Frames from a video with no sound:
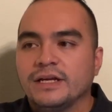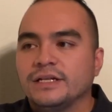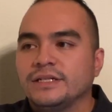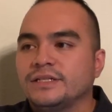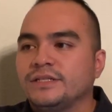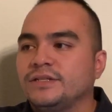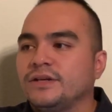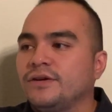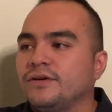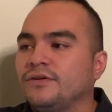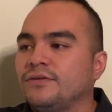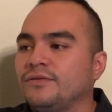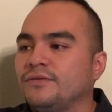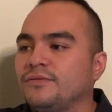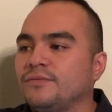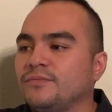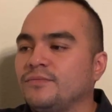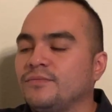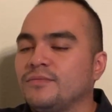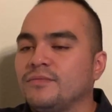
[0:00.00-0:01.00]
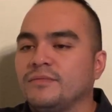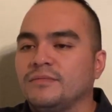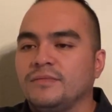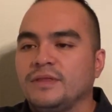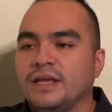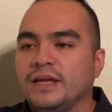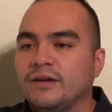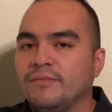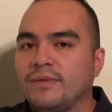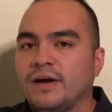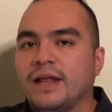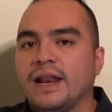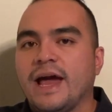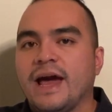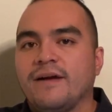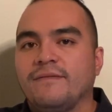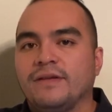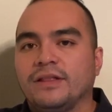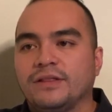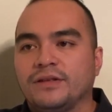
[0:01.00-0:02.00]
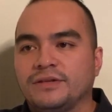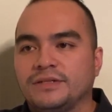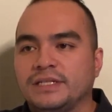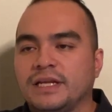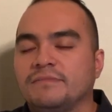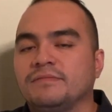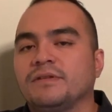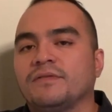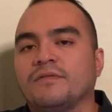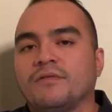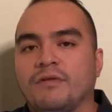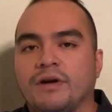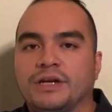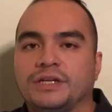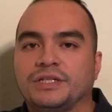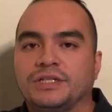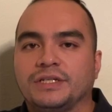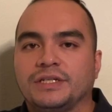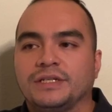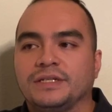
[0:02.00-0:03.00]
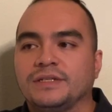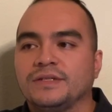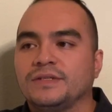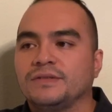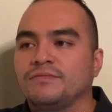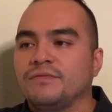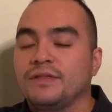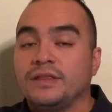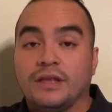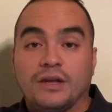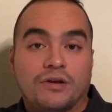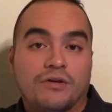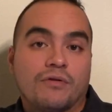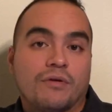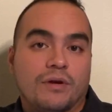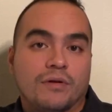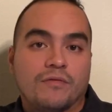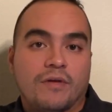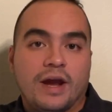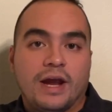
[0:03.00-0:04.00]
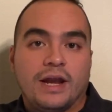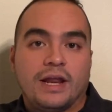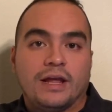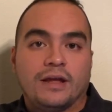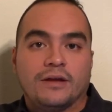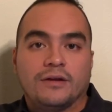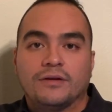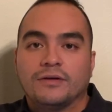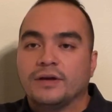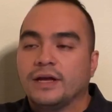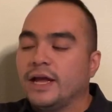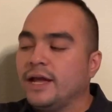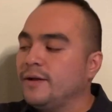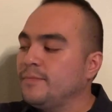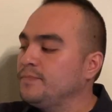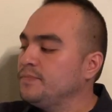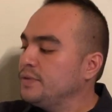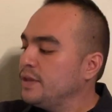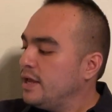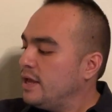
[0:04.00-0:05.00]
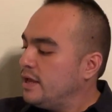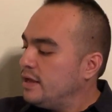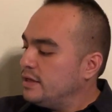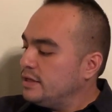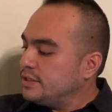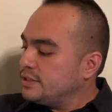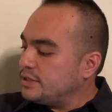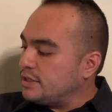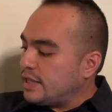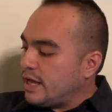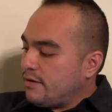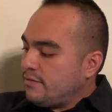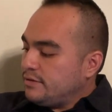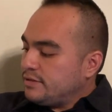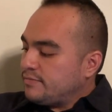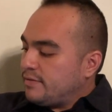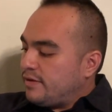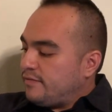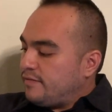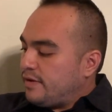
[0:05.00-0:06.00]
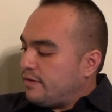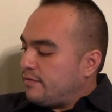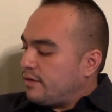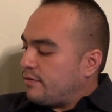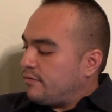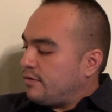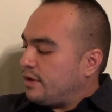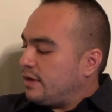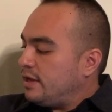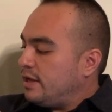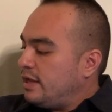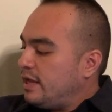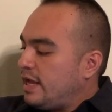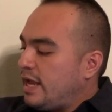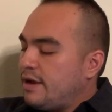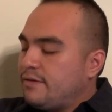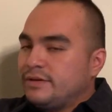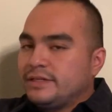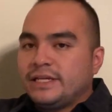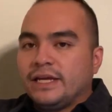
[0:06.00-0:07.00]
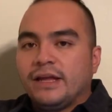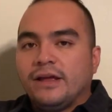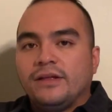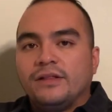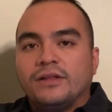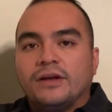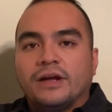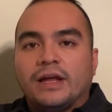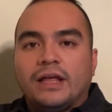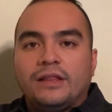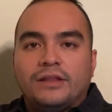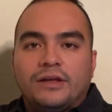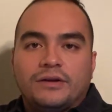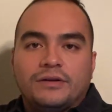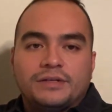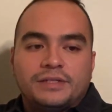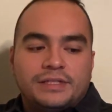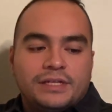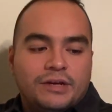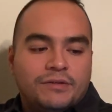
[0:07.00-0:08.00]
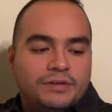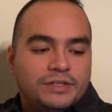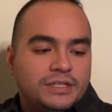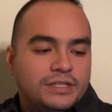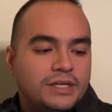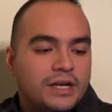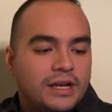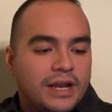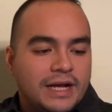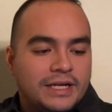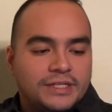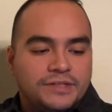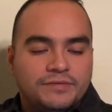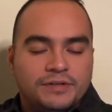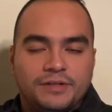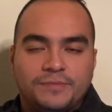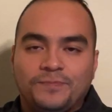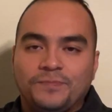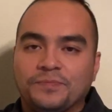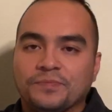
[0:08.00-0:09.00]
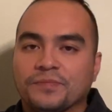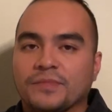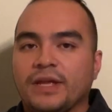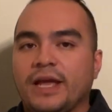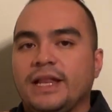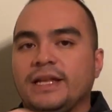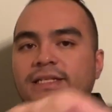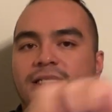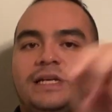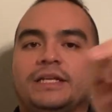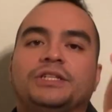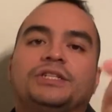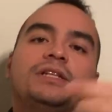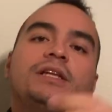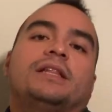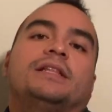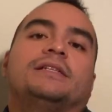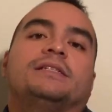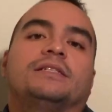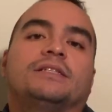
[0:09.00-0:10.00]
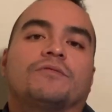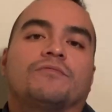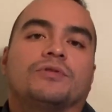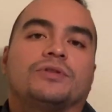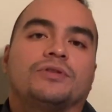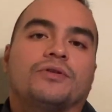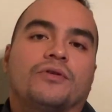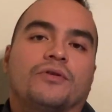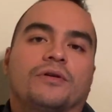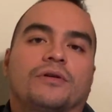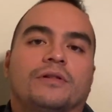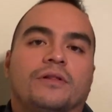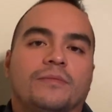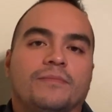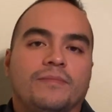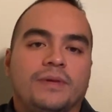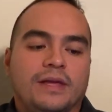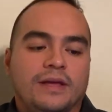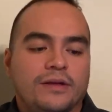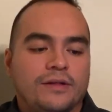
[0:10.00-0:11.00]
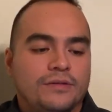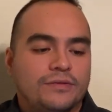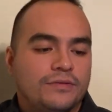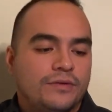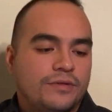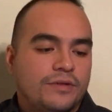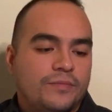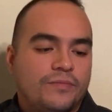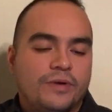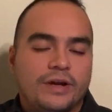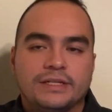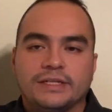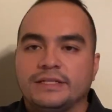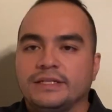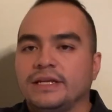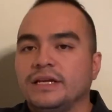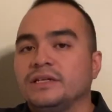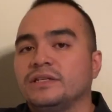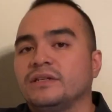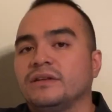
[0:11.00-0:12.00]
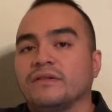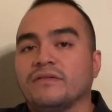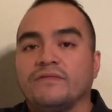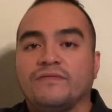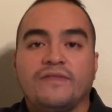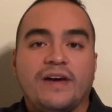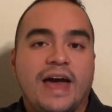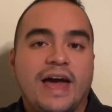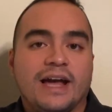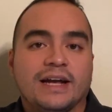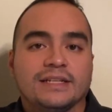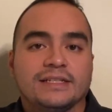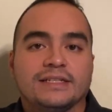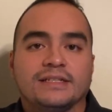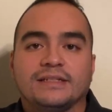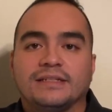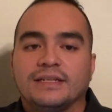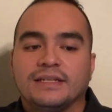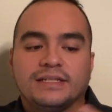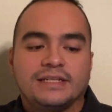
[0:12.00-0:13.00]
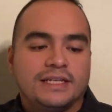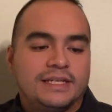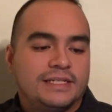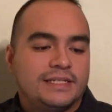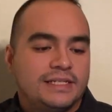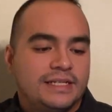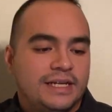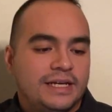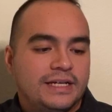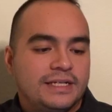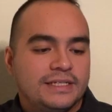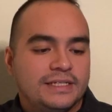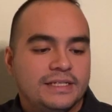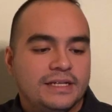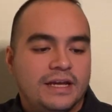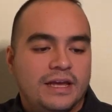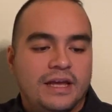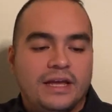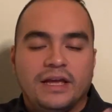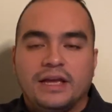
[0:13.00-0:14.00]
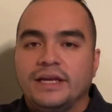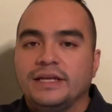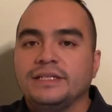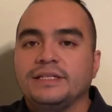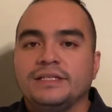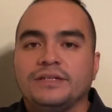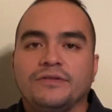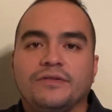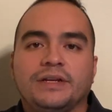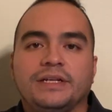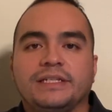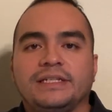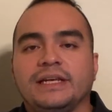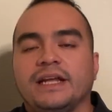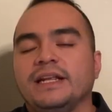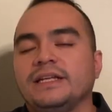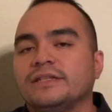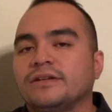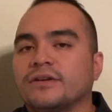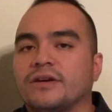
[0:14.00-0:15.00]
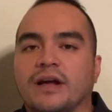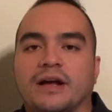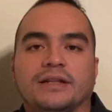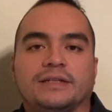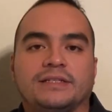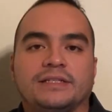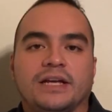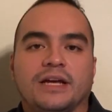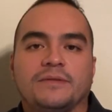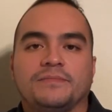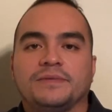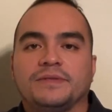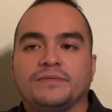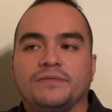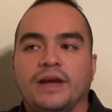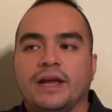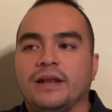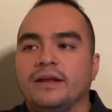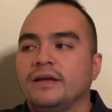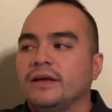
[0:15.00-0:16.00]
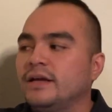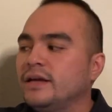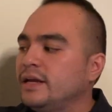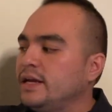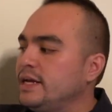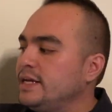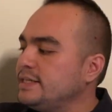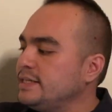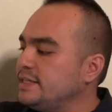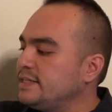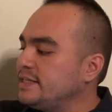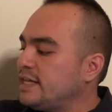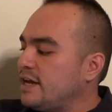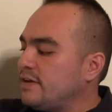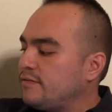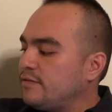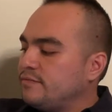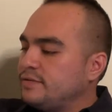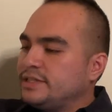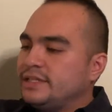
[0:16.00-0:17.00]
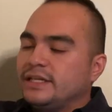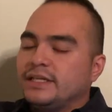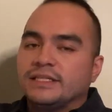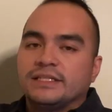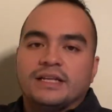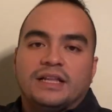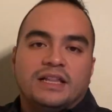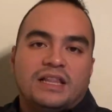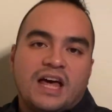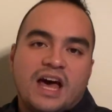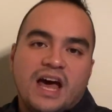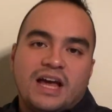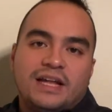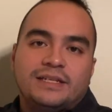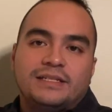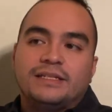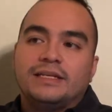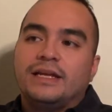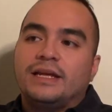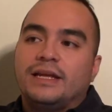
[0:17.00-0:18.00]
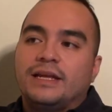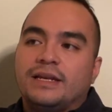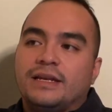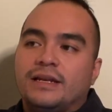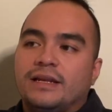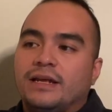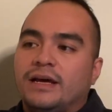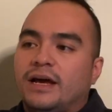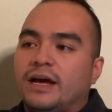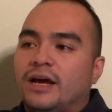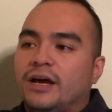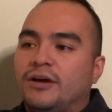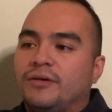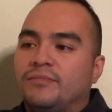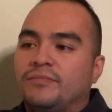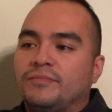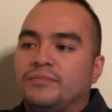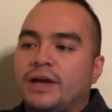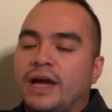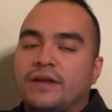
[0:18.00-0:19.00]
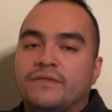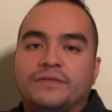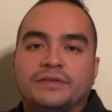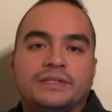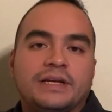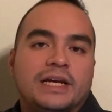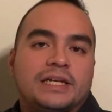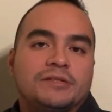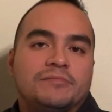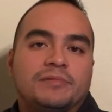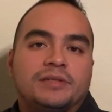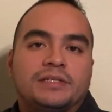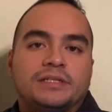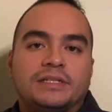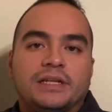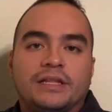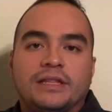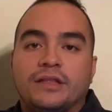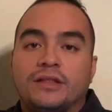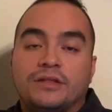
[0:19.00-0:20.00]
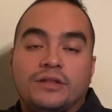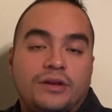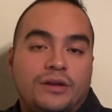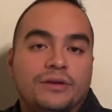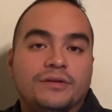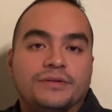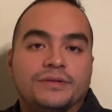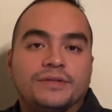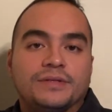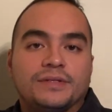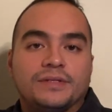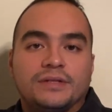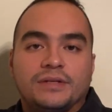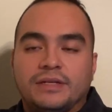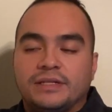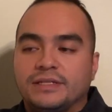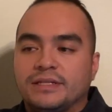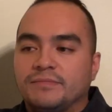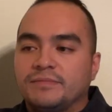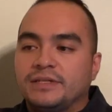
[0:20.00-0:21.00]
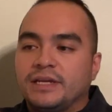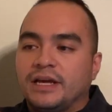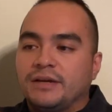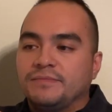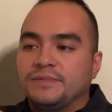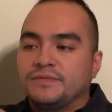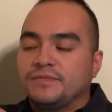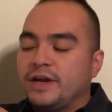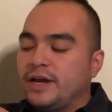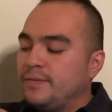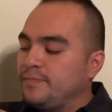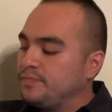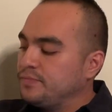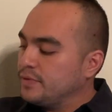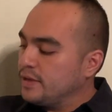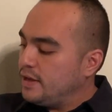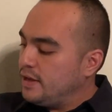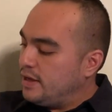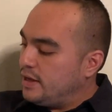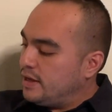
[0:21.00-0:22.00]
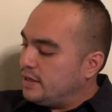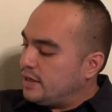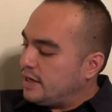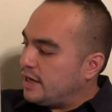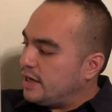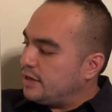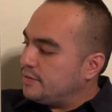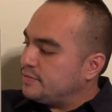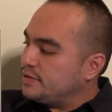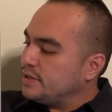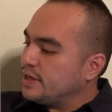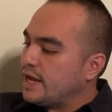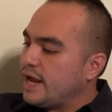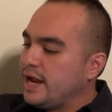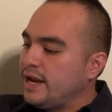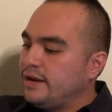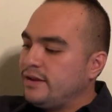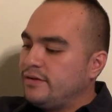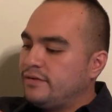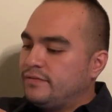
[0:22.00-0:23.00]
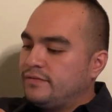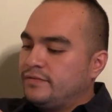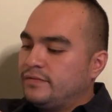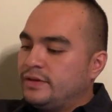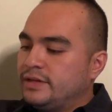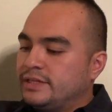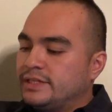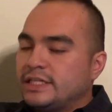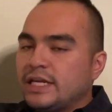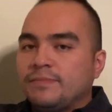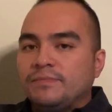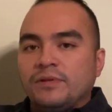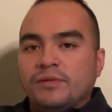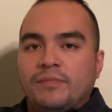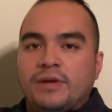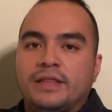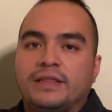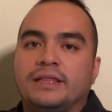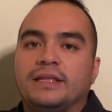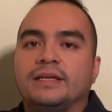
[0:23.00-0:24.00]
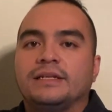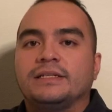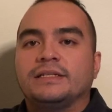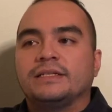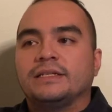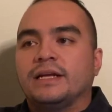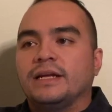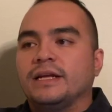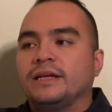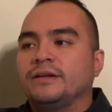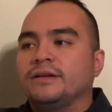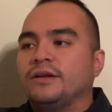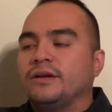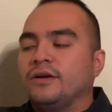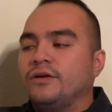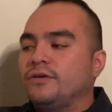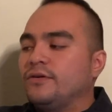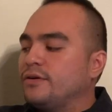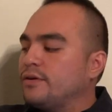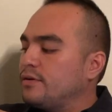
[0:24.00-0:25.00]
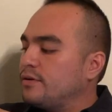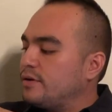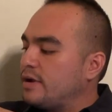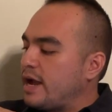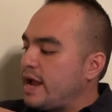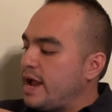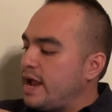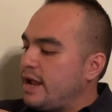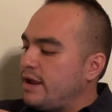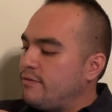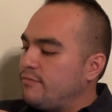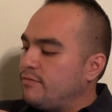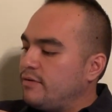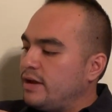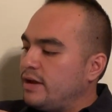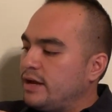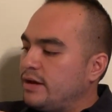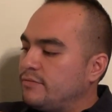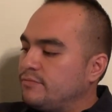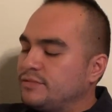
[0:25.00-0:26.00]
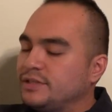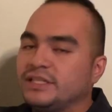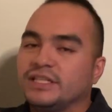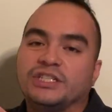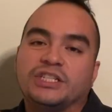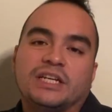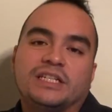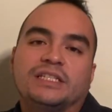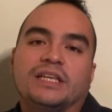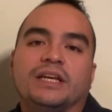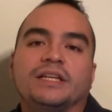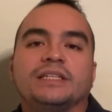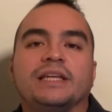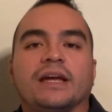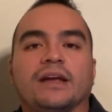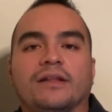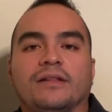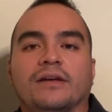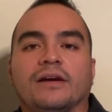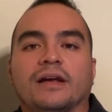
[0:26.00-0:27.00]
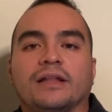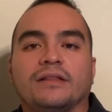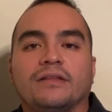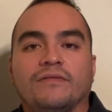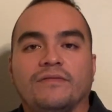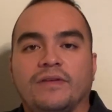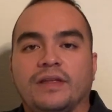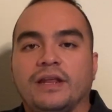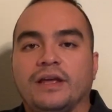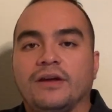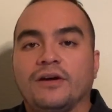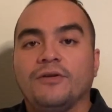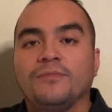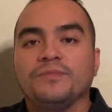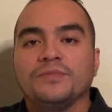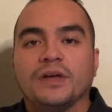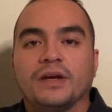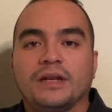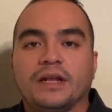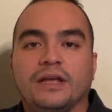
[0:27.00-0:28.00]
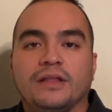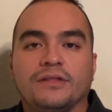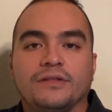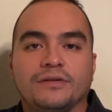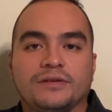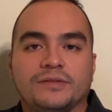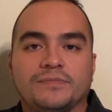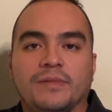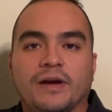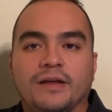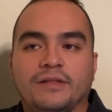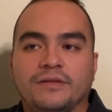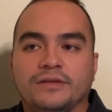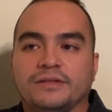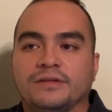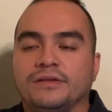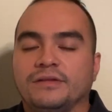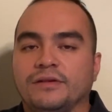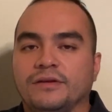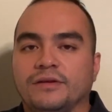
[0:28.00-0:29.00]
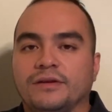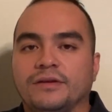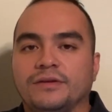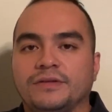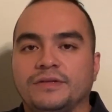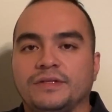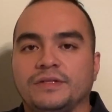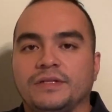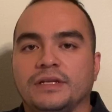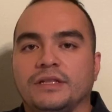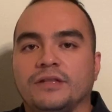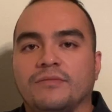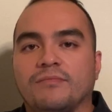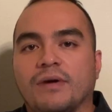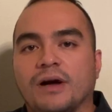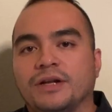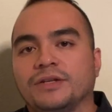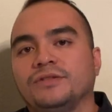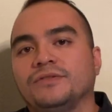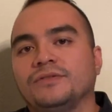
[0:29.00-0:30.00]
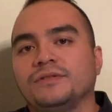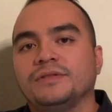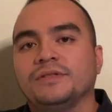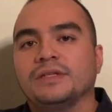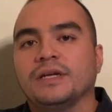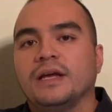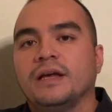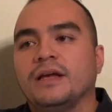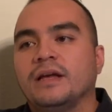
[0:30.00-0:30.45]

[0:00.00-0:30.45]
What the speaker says: So think about having those types of questions within your own writing, okay? So that one was my favorite one. And we're taking a look at logos here, which is our last one. And essentially, this is a rhetorical appeal through the presentation of facts, statistics, history, studies, or concepts, right? Easy stuff, and we see this a lot in advertisements and in the news sometimes, right? To kind of supplement this, I would suggest that you take a look at the video on ethos, pathos, and logos in the modules.